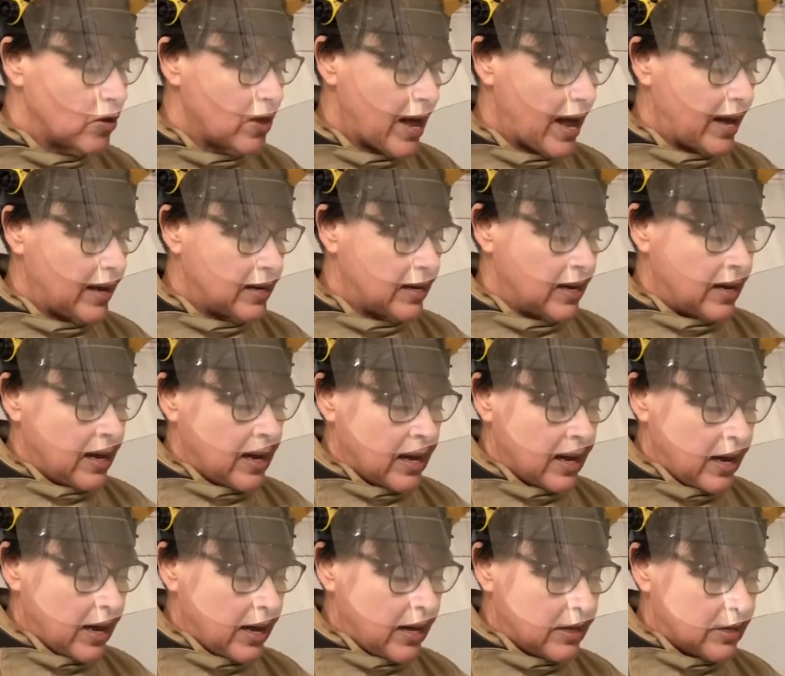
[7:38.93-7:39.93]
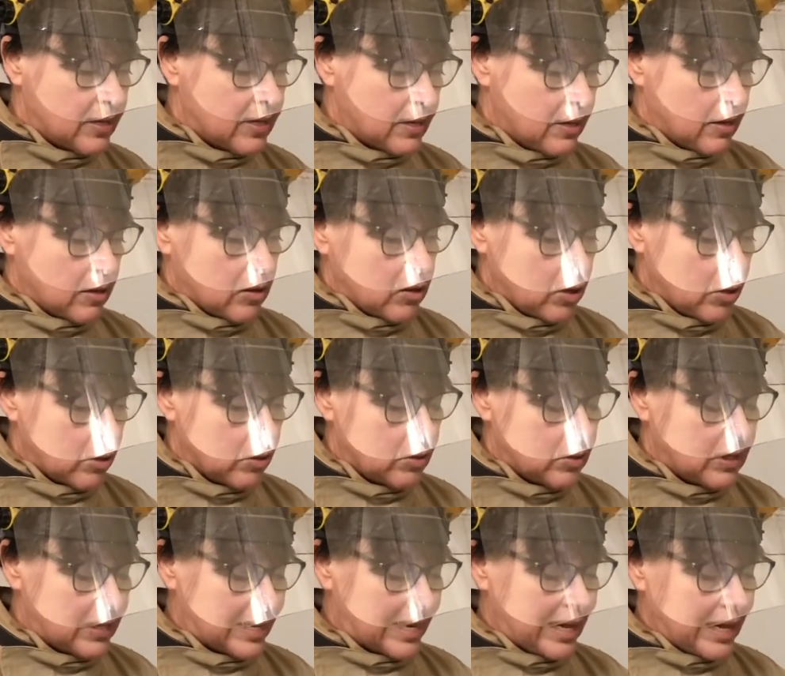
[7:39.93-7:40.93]
that it
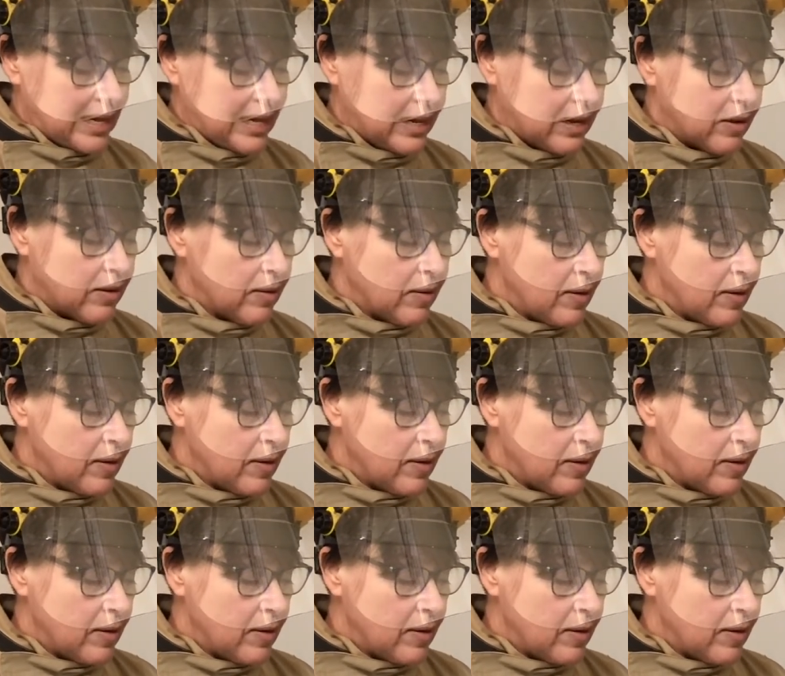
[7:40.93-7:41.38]
turns clear.